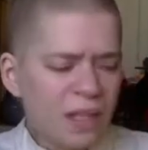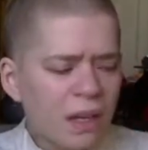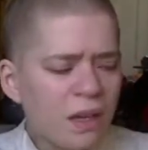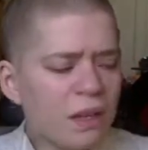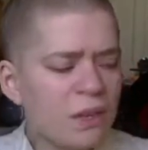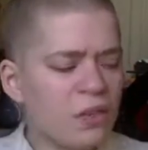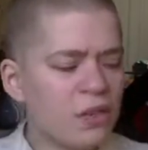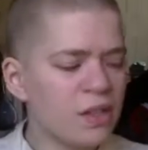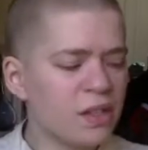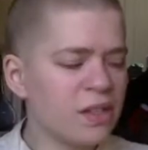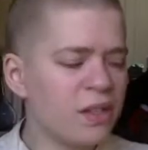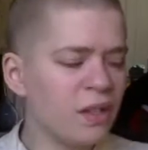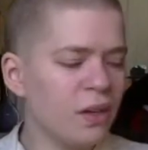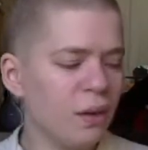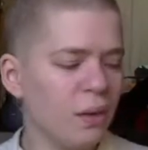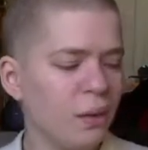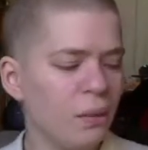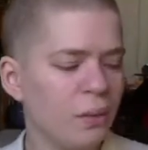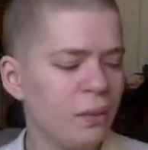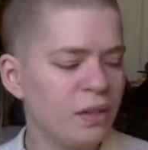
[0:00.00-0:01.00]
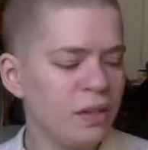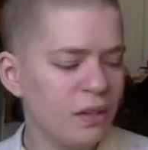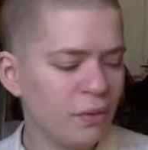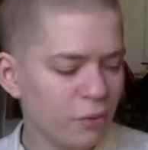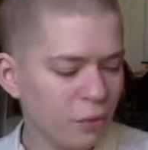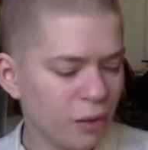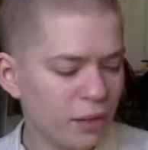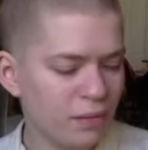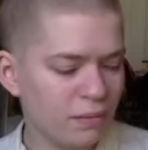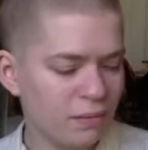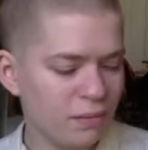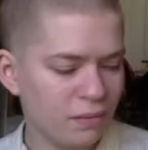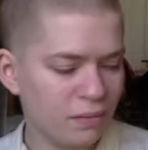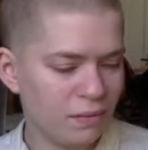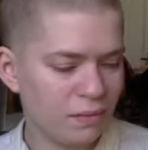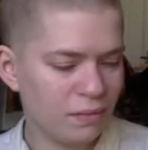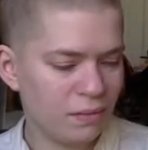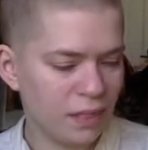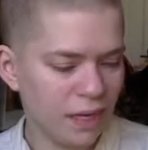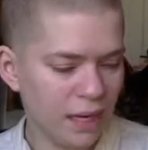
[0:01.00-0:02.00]
and just, you know, different
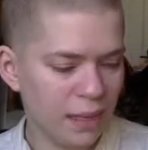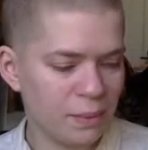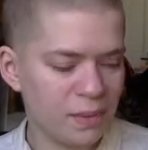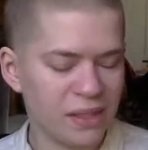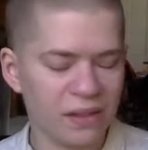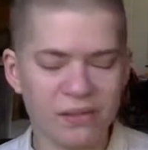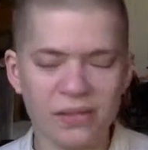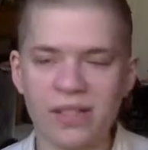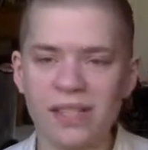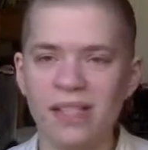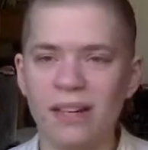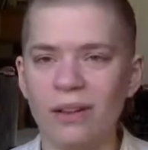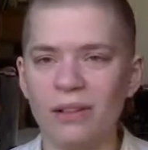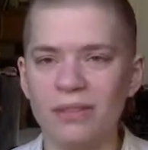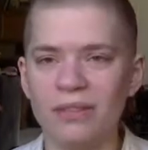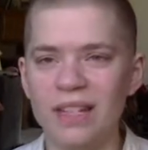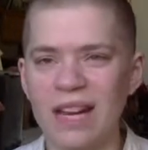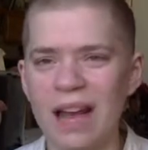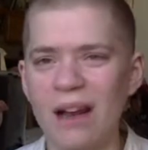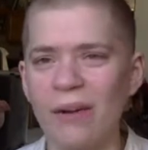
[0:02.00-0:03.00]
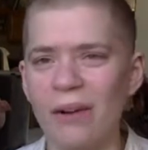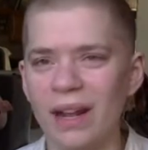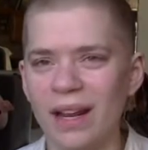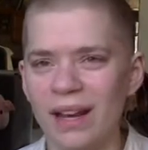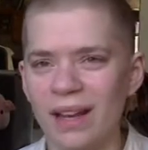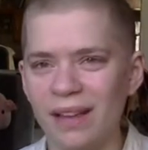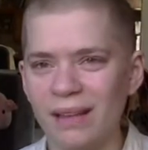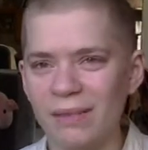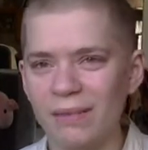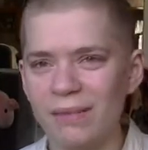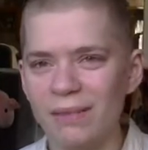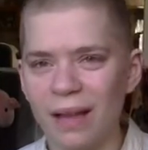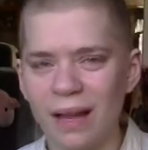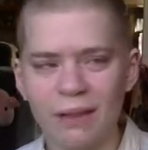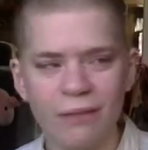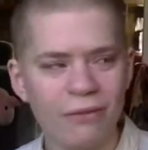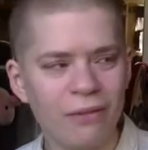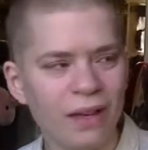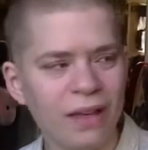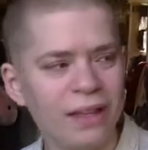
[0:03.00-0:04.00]
types of self-doubt and I,
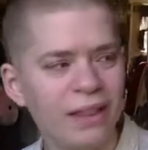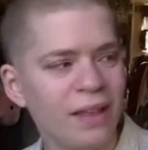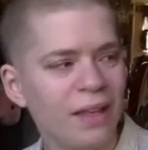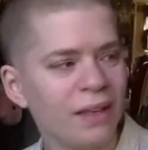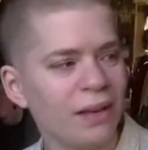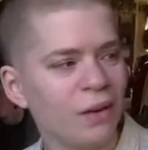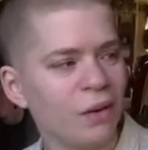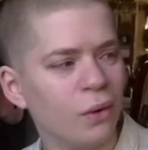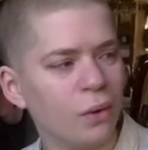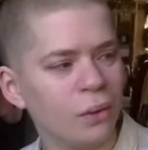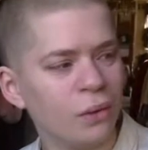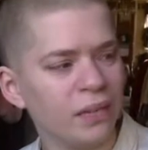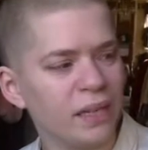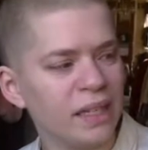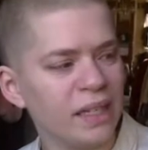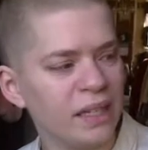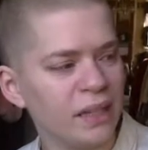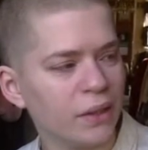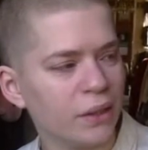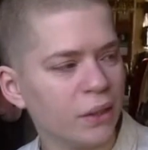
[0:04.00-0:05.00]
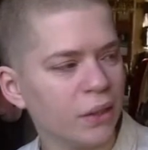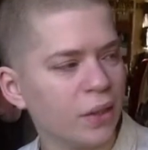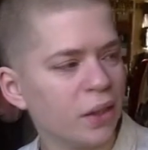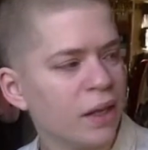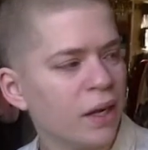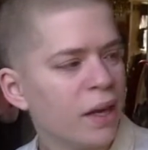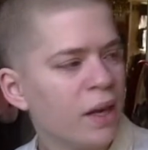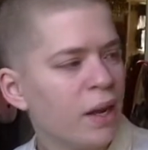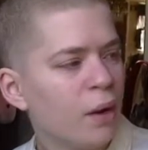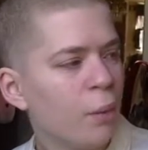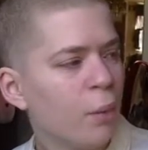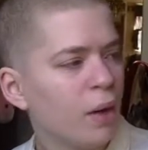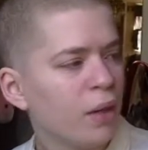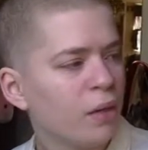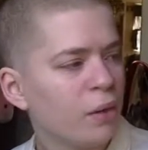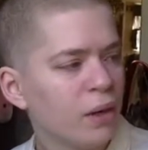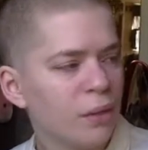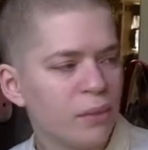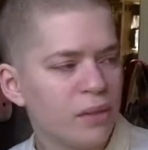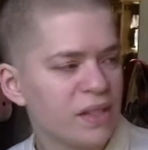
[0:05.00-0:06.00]
I find that golden healer
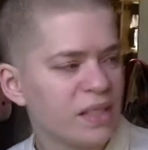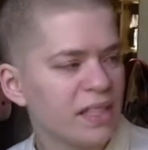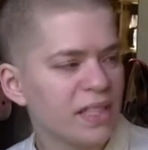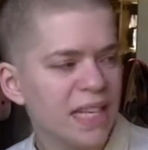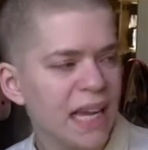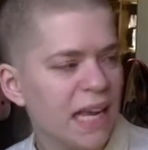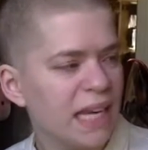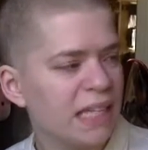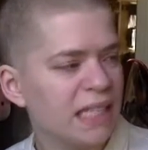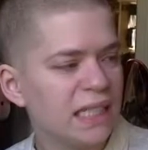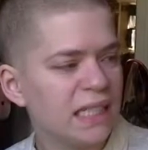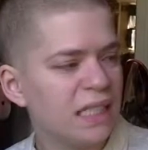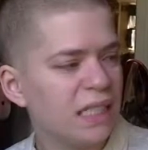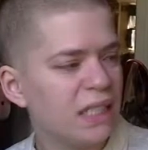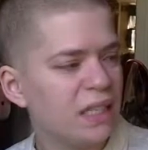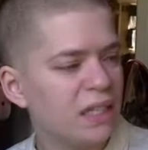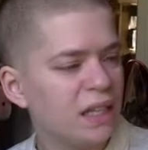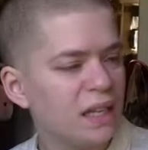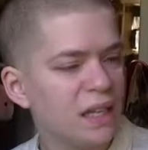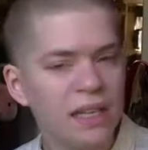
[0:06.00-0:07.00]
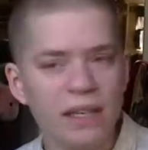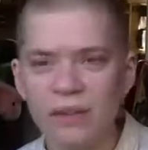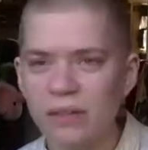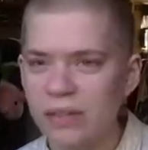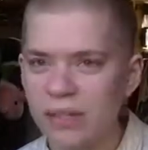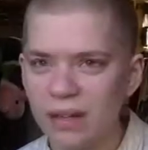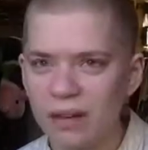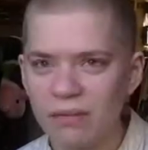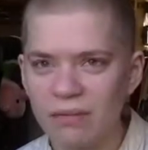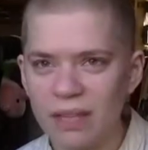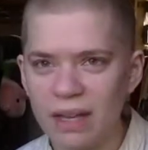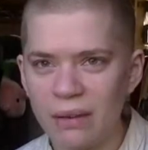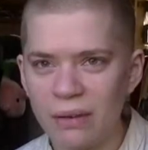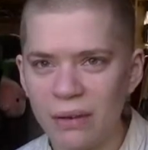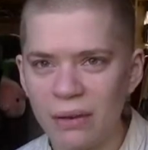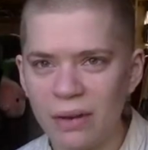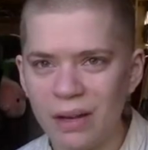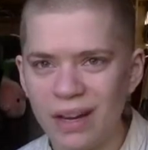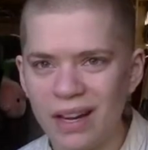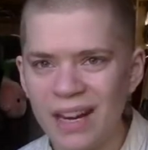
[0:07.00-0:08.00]
whether it was intended to heal self-doubt
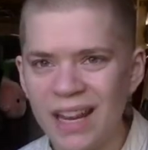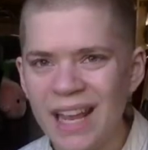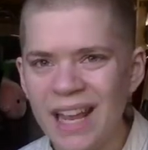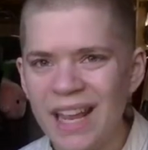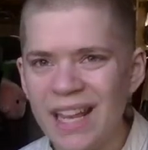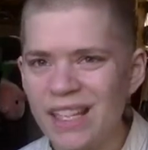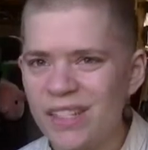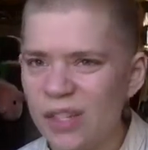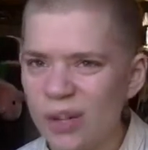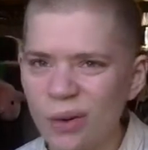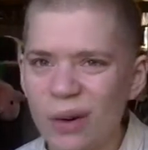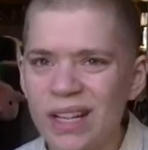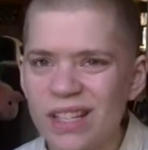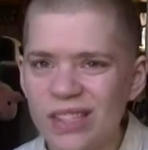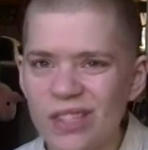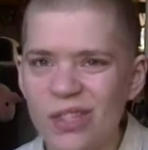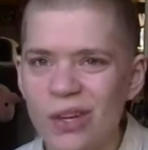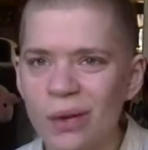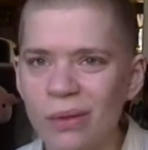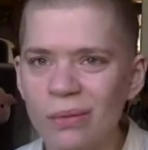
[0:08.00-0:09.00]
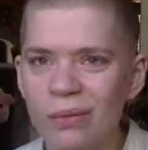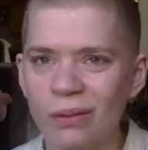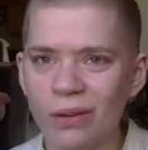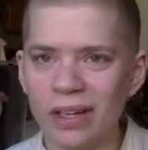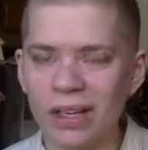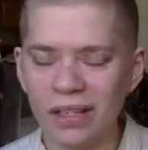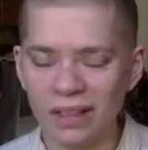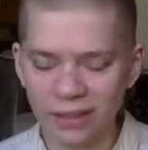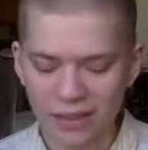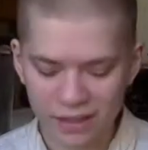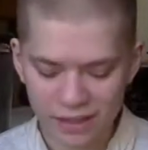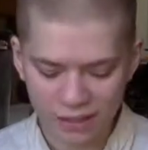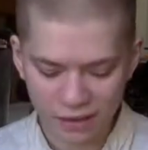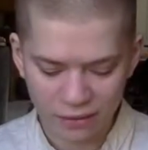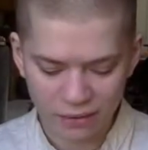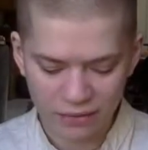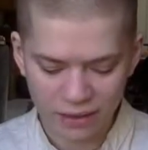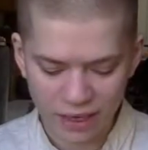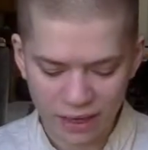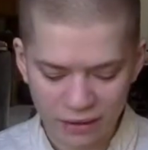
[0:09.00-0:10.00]
or not is a great stone for healing
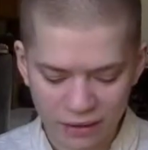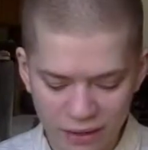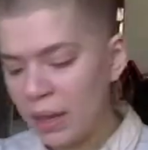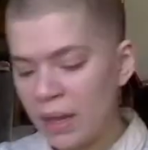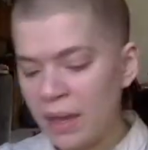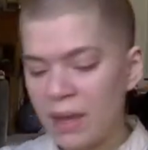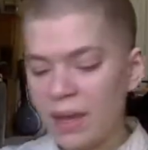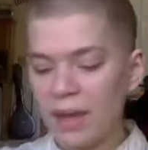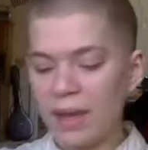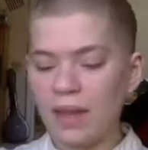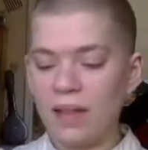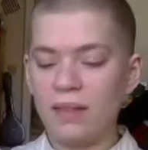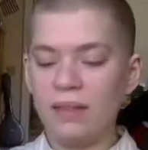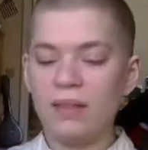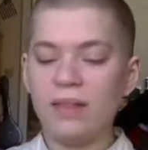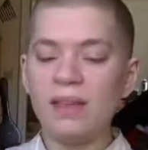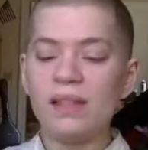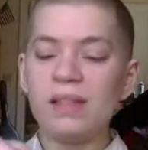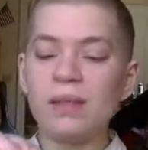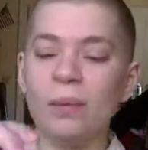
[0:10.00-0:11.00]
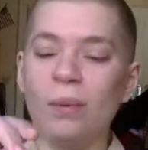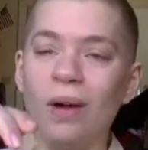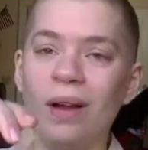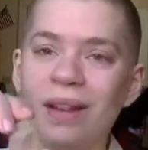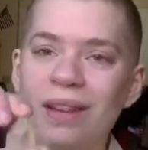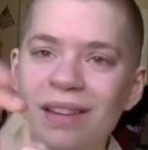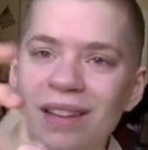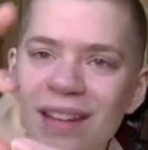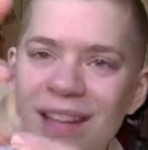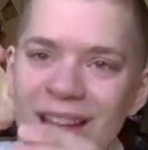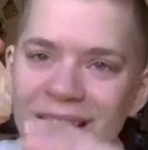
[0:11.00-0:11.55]
self-doubt and this one